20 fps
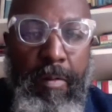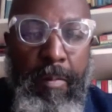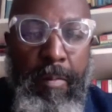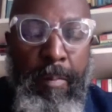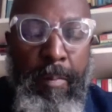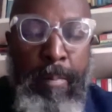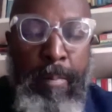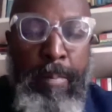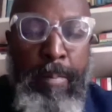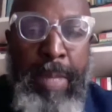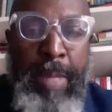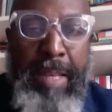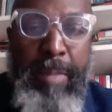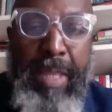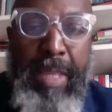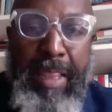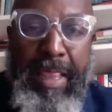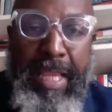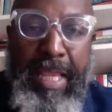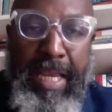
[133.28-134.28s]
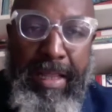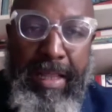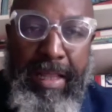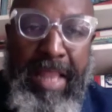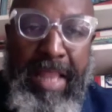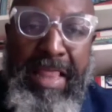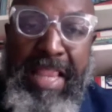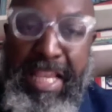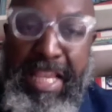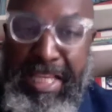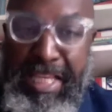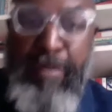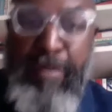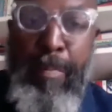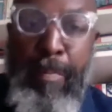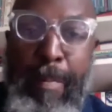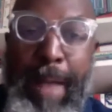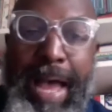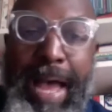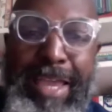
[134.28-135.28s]
made me think that this is
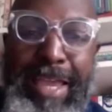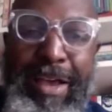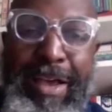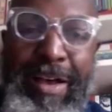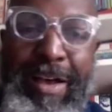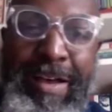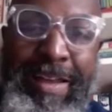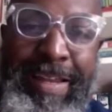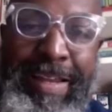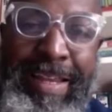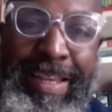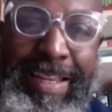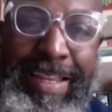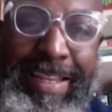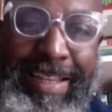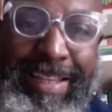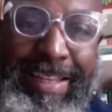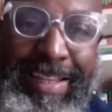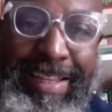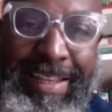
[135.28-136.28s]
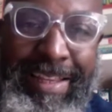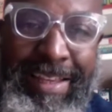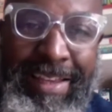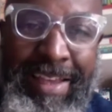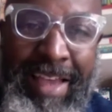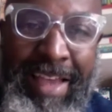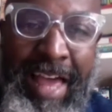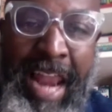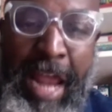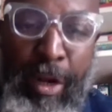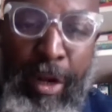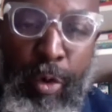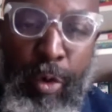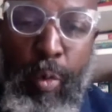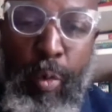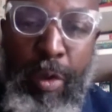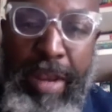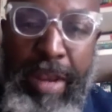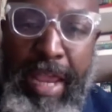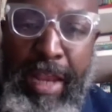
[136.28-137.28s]
my yard and I don't
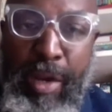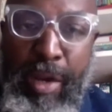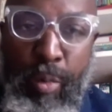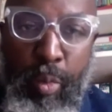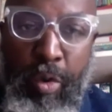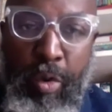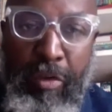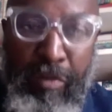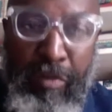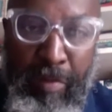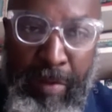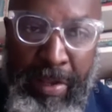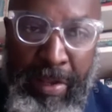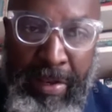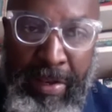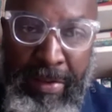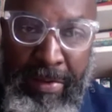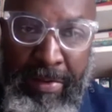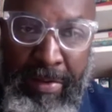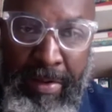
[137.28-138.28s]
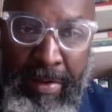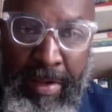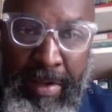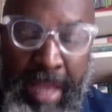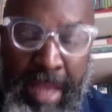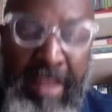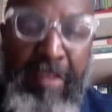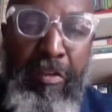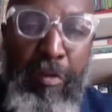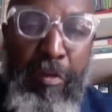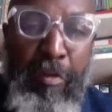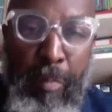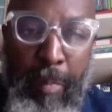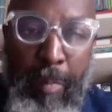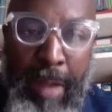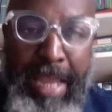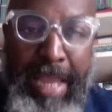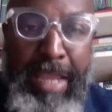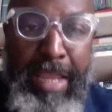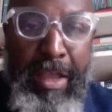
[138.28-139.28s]
want any wasps in it? And this is
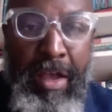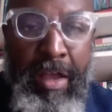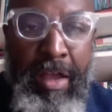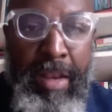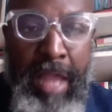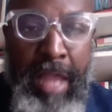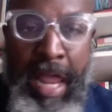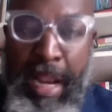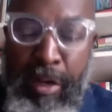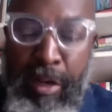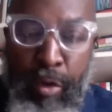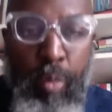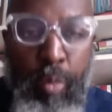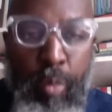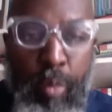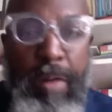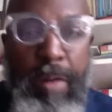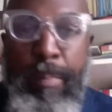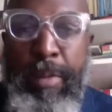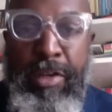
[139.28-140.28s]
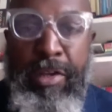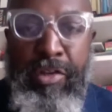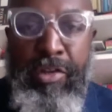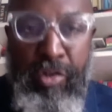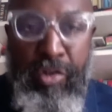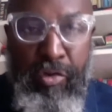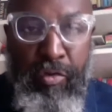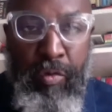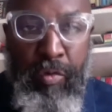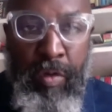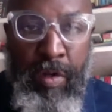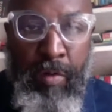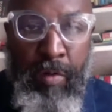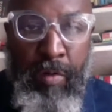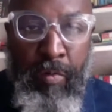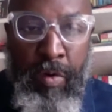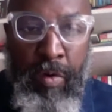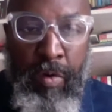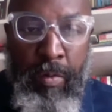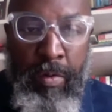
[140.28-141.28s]
my yard and I don't want a pigeon strolling
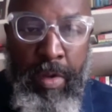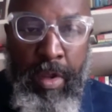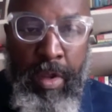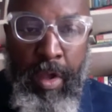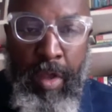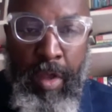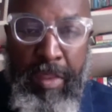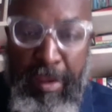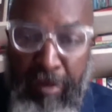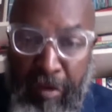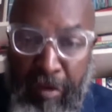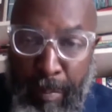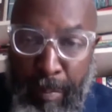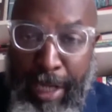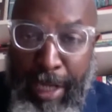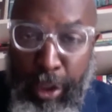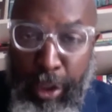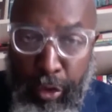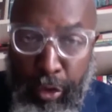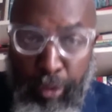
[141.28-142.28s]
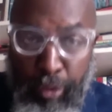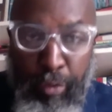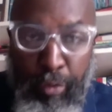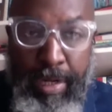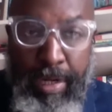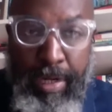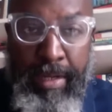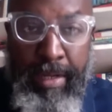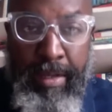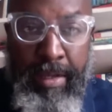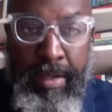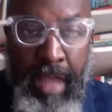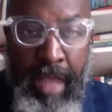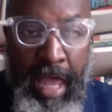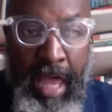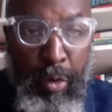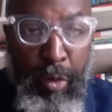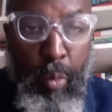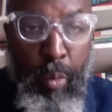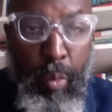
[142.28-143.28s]
around. Or this is my tree
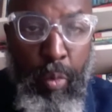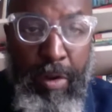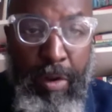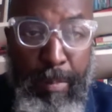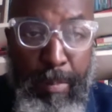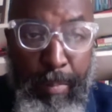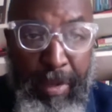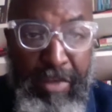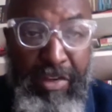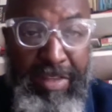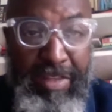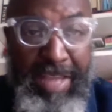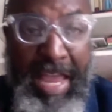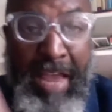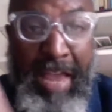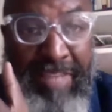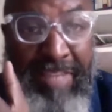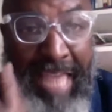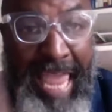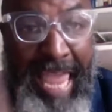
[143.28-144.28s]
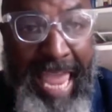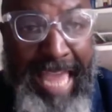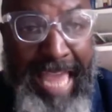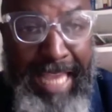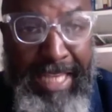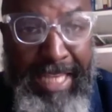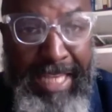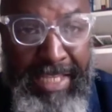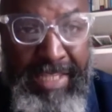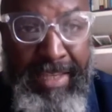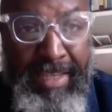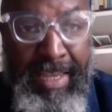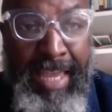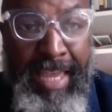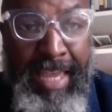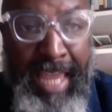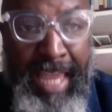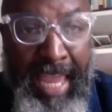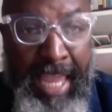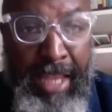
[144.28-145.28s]
and I don't want the pigeon to have his eggs
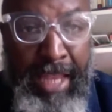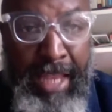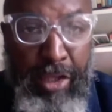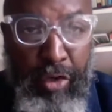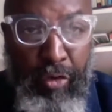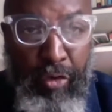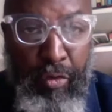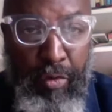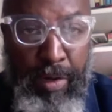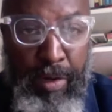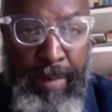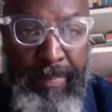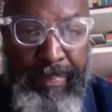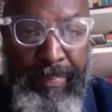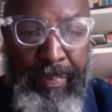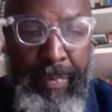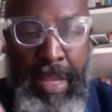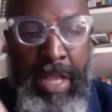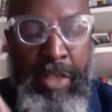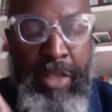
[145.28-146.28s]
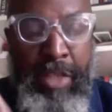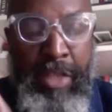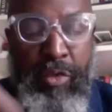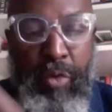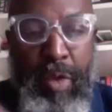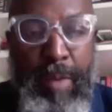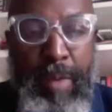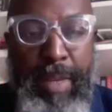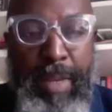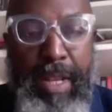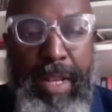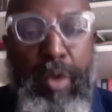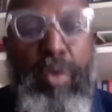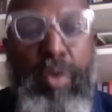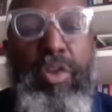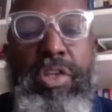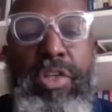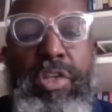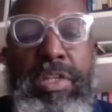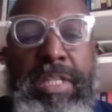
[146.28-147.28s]
in the tree. And so I made a
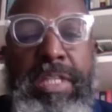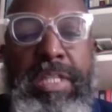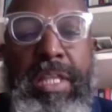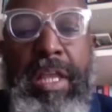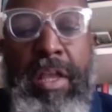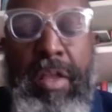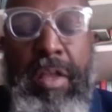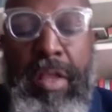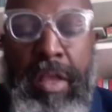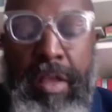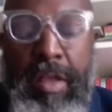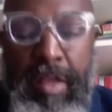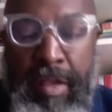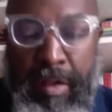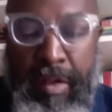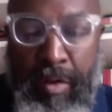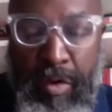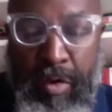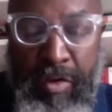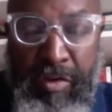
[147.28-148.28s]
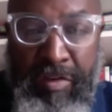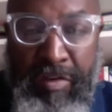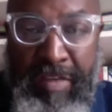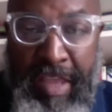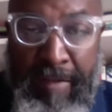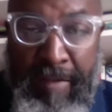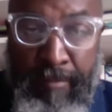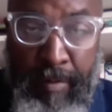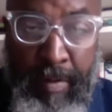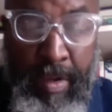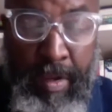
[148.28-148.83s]
conscious effort.